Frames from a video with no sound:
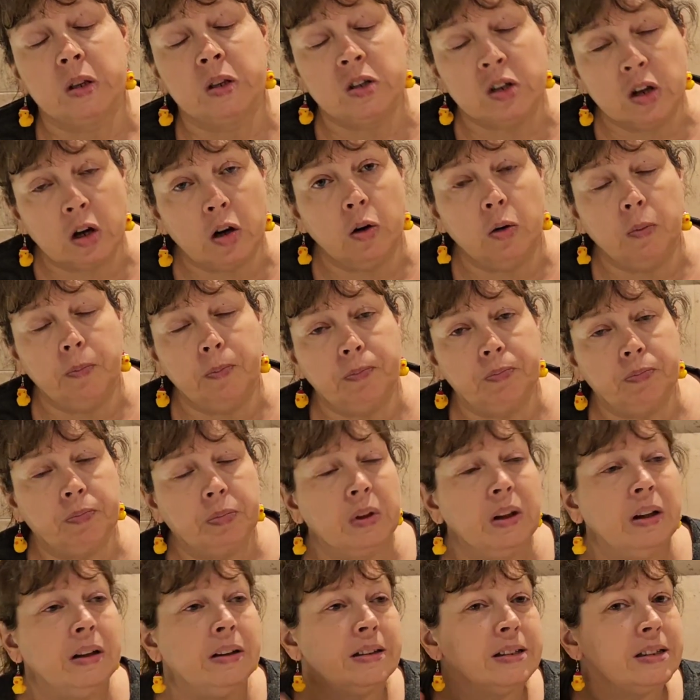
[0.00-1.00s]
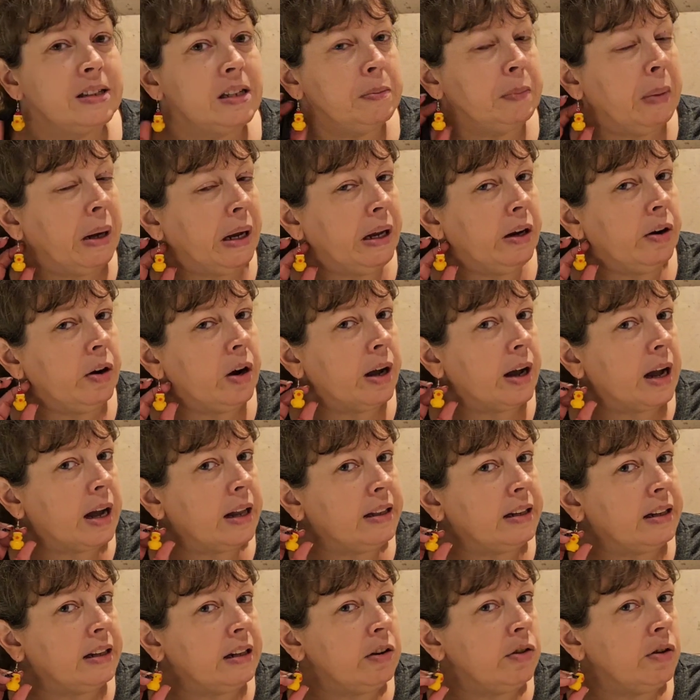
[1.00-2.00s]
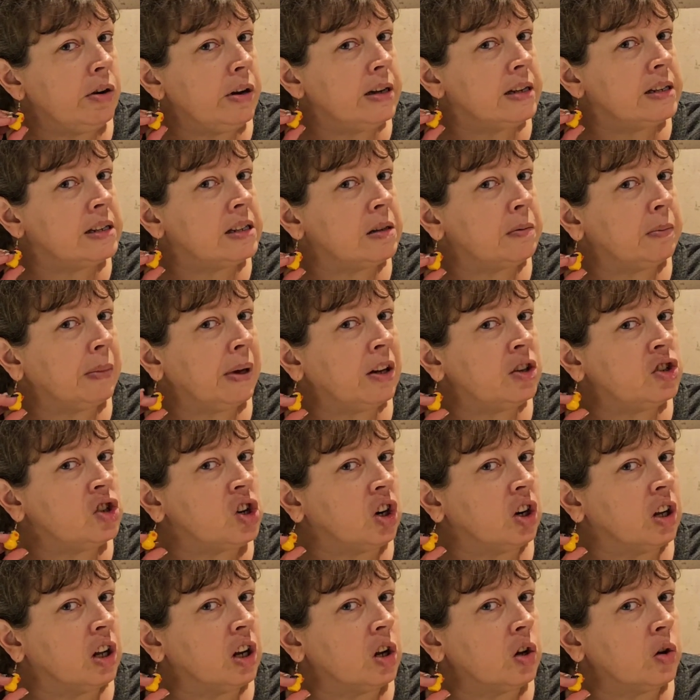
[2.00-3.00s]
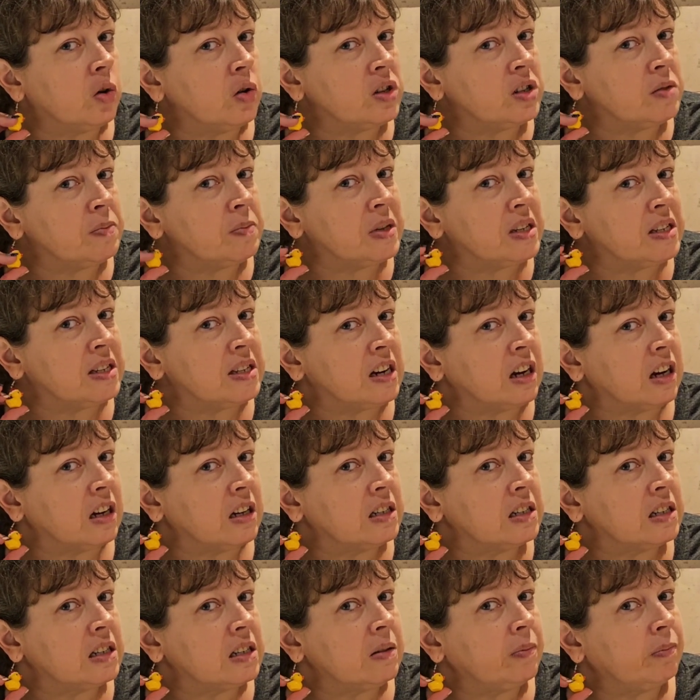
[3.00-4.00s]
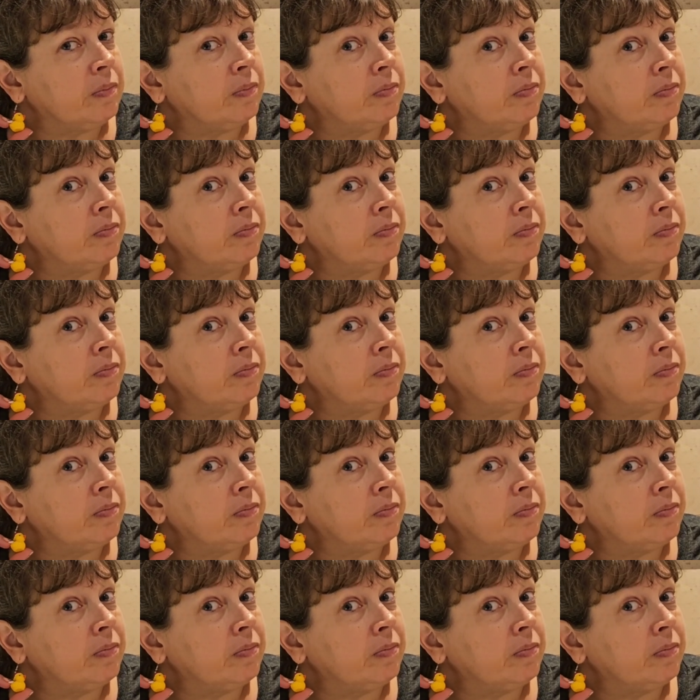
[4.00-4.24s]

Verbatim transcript: So, see my ear? I got the earrings to match our little Christmas stuffs.